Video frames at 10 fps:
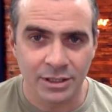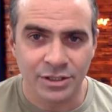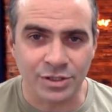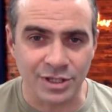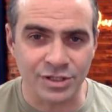
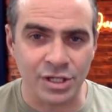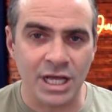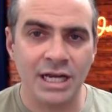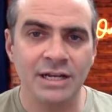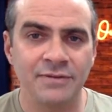So there's a
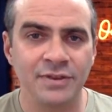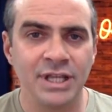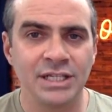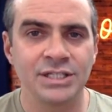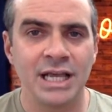lot of different
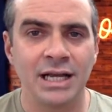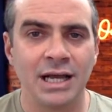things that